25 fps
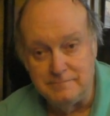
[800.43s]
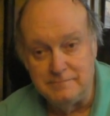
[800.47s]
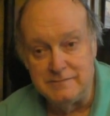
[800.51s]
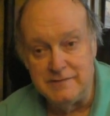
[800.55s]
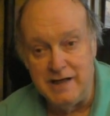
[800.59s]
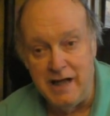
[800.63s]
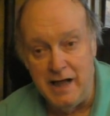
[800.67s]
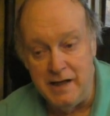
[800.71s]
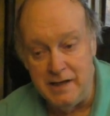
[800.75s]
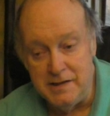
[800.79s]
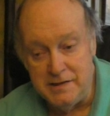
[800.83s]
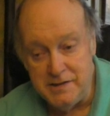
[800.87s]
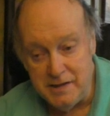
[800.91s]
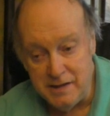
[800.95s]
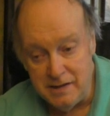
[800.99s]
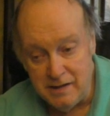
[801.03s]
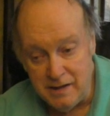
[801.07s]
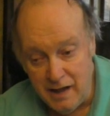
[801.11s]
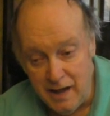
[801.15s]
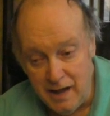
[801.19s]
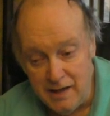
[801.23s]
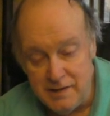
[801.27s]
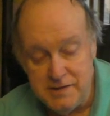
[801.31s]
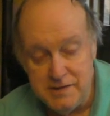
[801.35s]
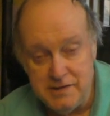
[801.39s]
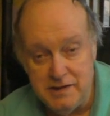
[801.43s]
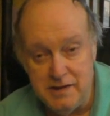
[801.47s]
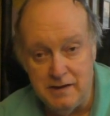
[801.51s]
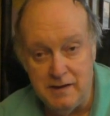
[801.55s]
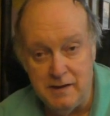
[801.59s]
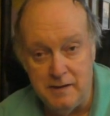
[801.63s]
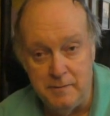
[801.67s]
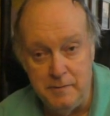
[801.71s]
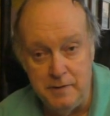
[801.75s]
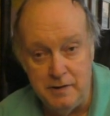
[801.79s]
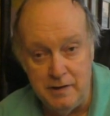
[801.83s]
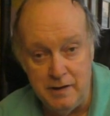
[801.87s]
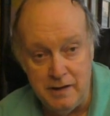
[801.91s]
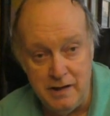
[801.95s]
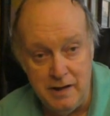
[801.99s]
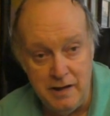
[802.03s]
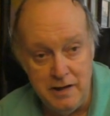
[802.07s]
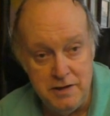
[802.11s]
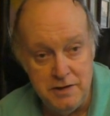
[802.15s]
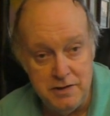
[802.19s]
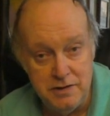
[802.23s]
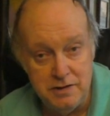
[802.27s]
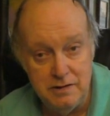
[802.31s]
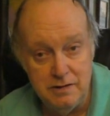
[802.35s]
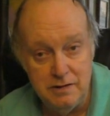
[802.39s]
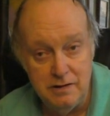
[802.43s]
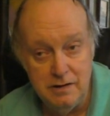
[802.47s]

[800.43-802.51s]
And it's in constant communication.